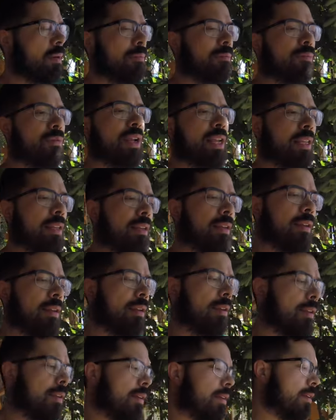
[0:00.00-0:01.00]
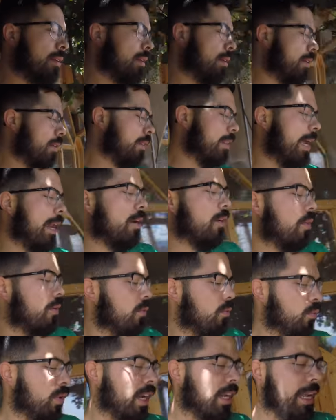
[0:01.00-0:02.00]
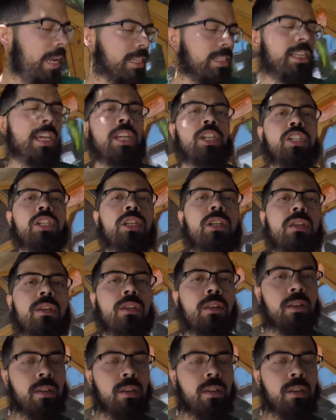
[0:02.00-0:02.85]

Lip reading: bring that realization,